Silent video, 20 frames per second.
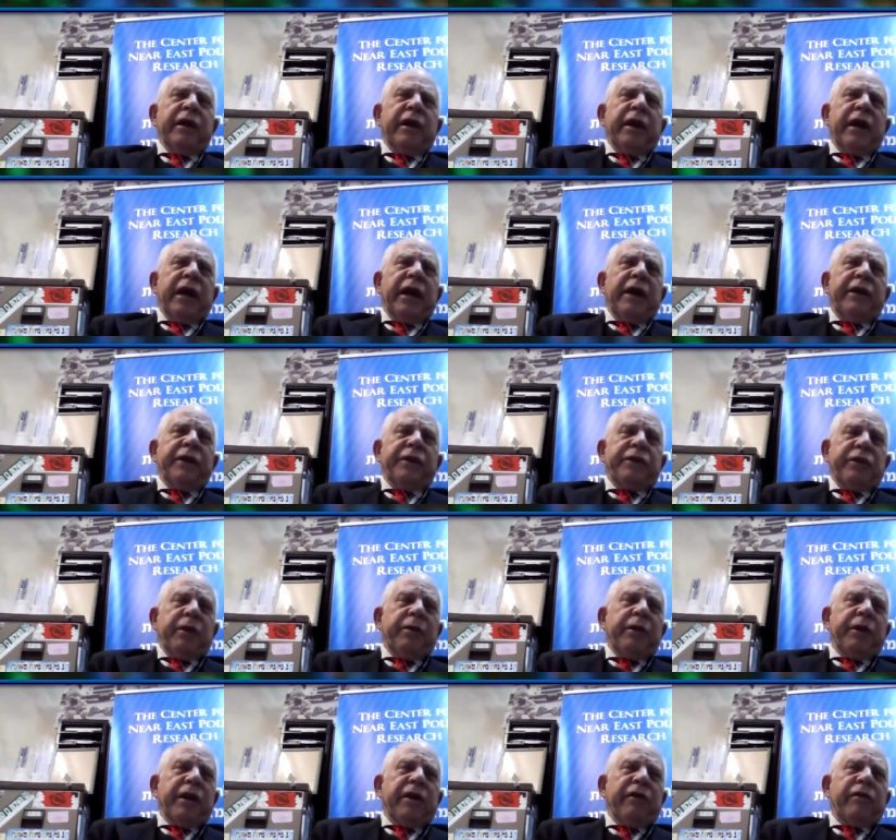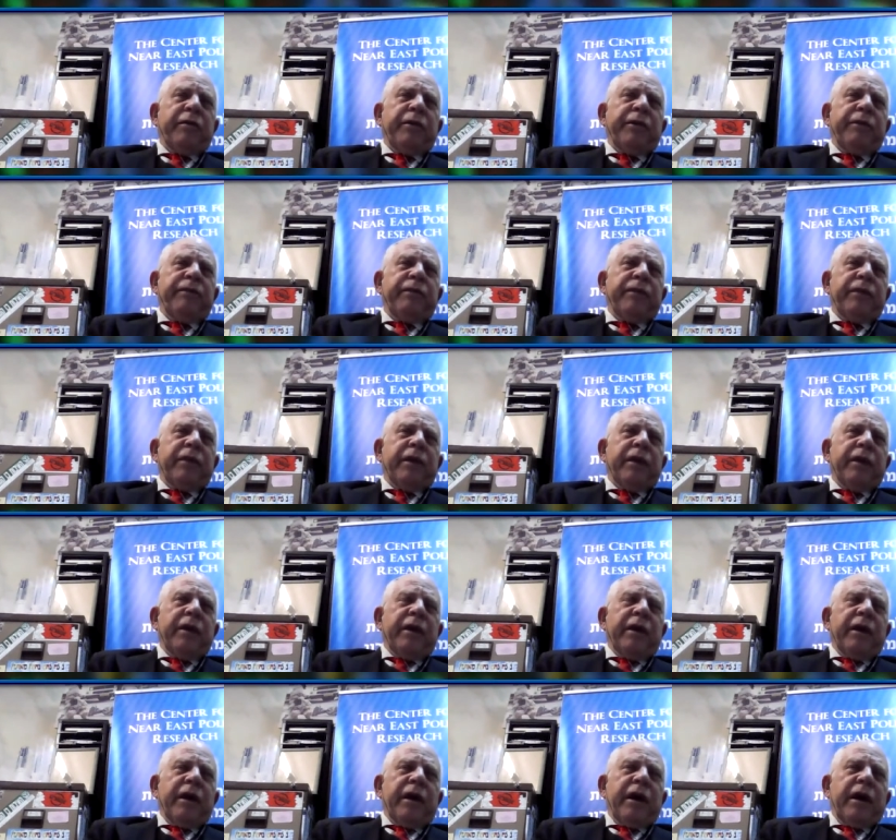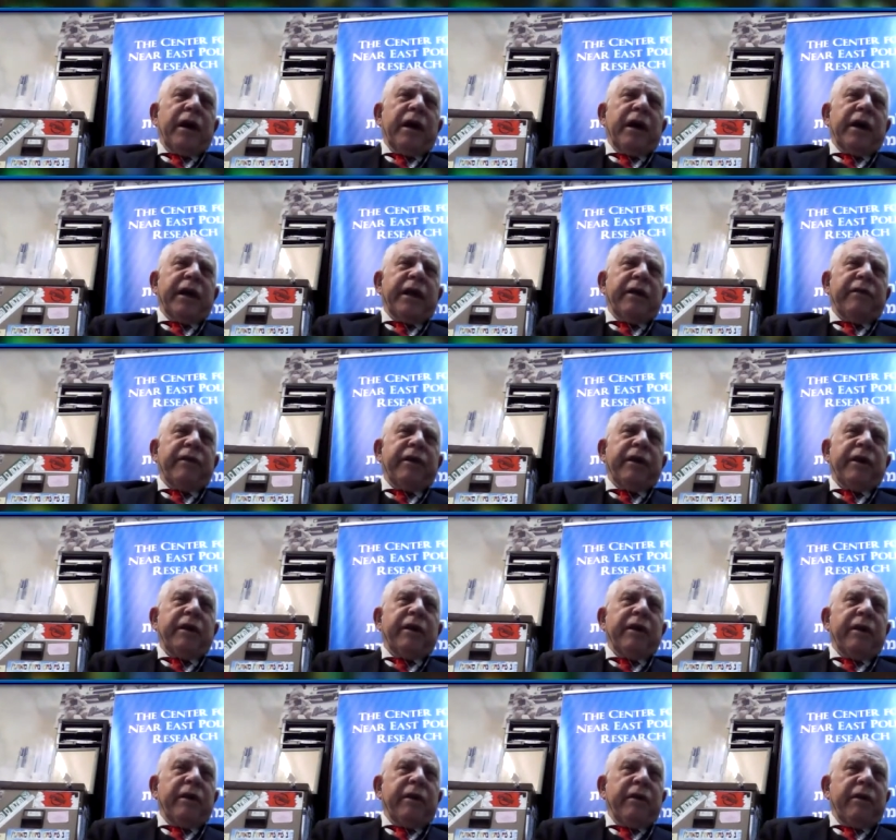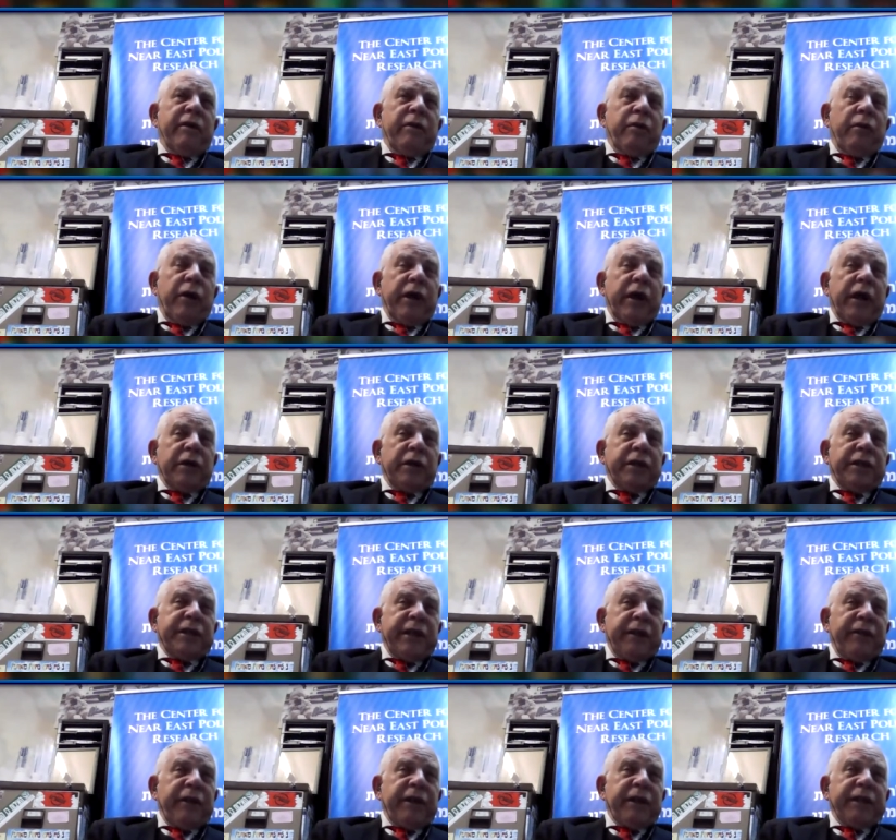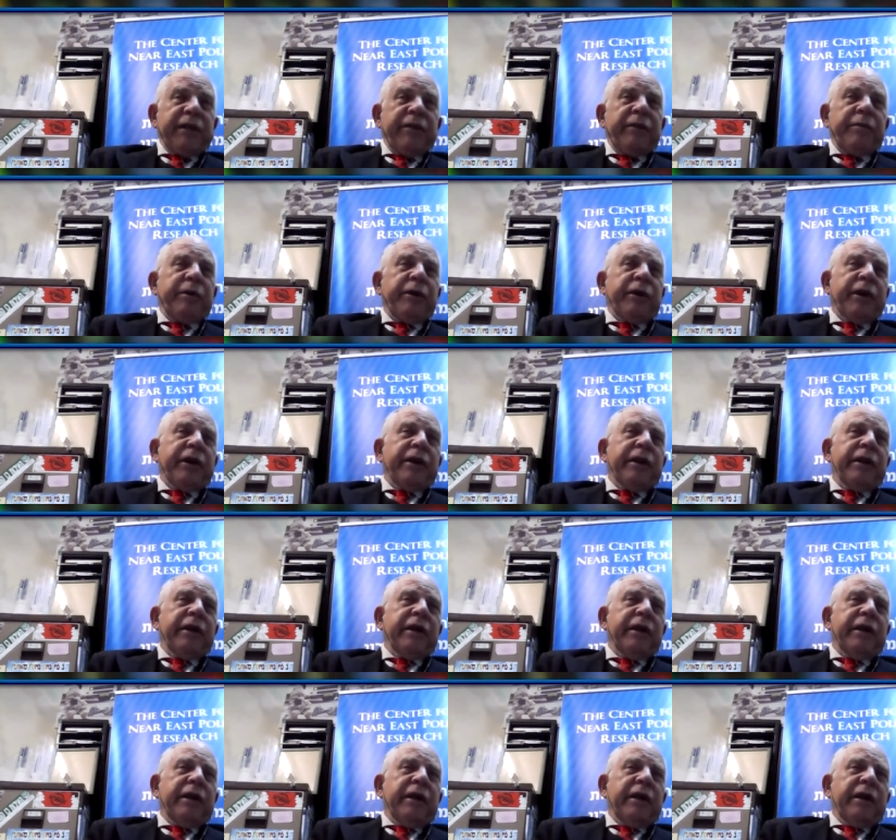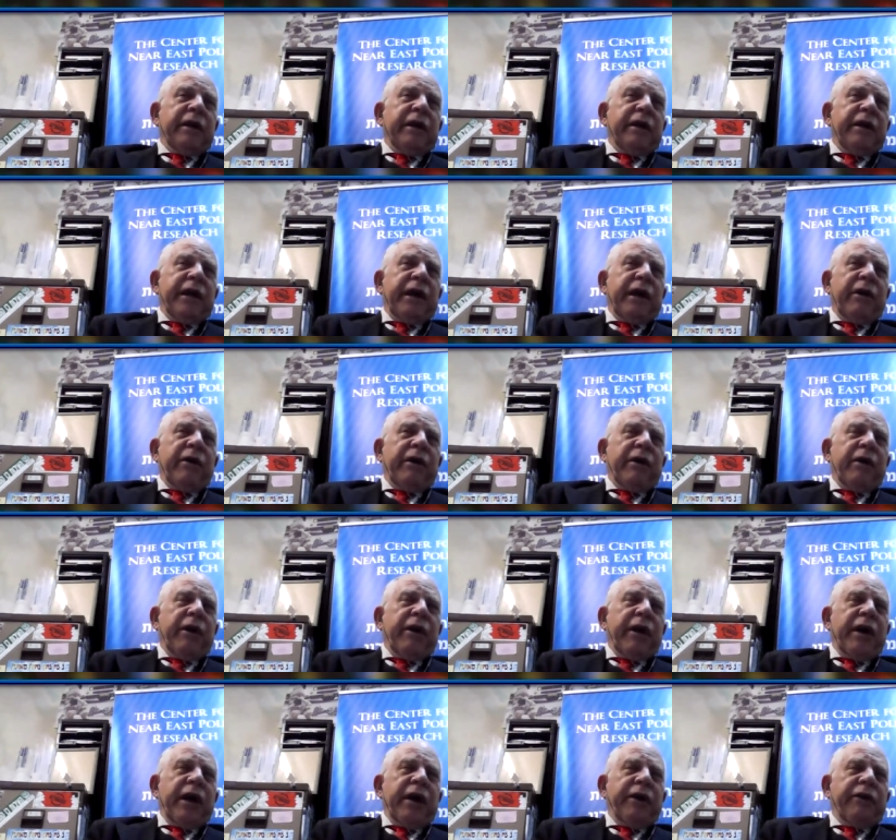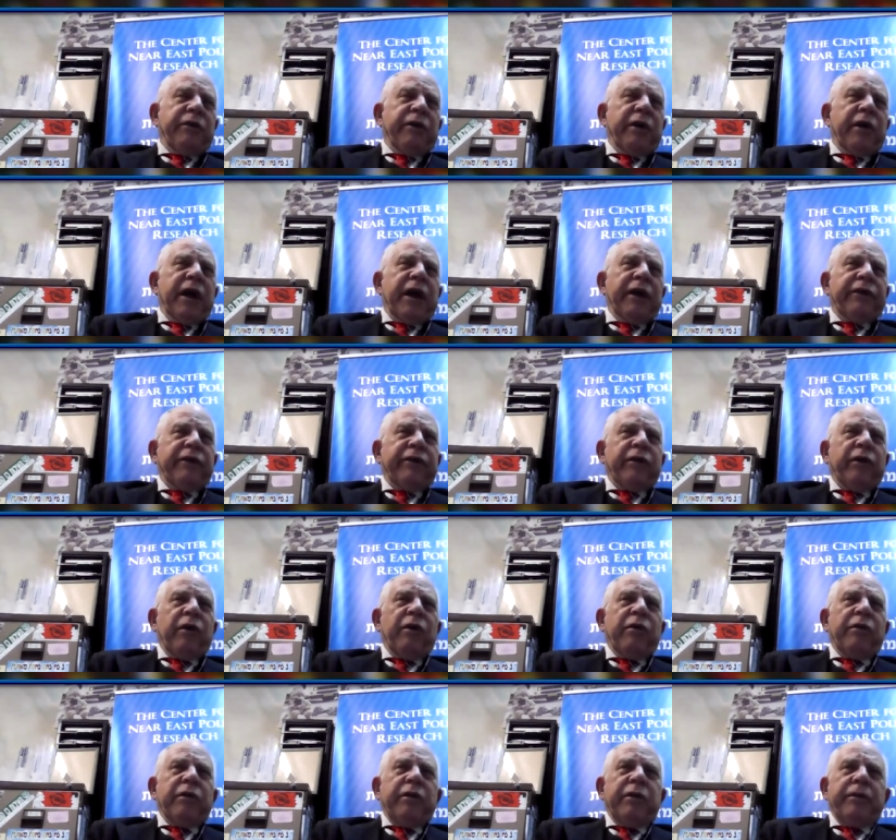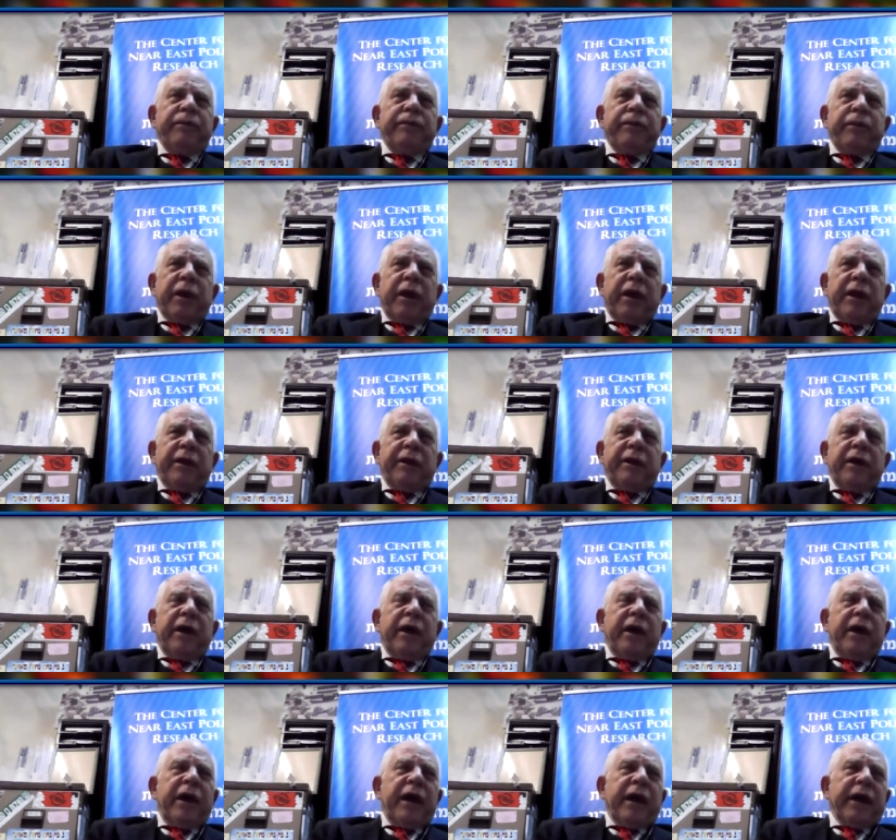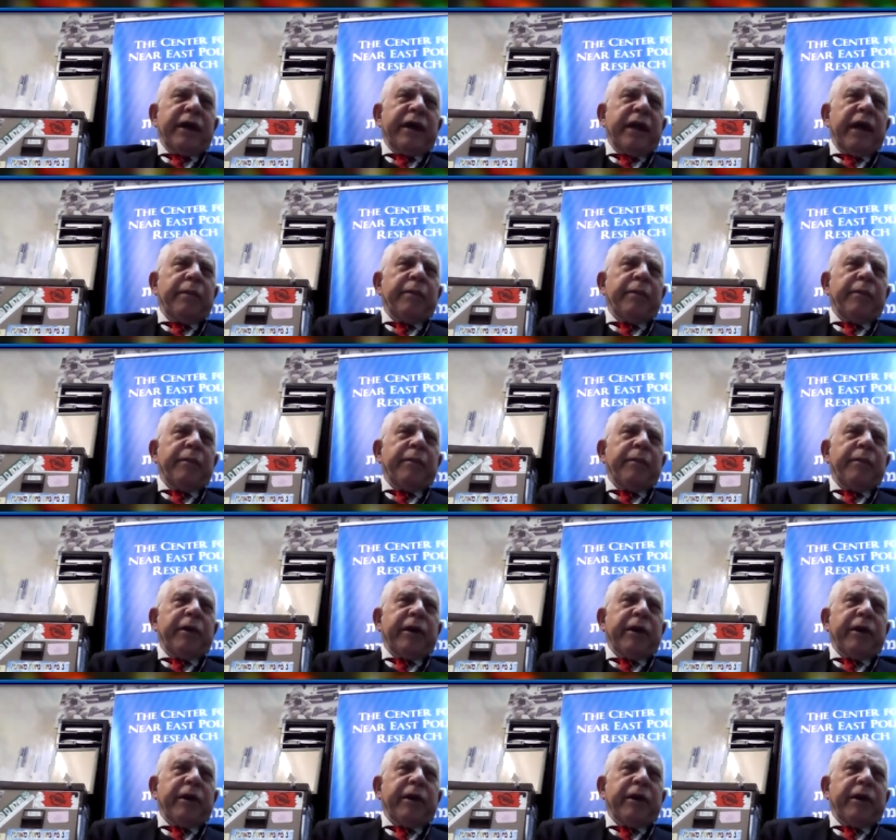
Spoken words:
and the German government giving 177 million. Now, Israel has its own economic and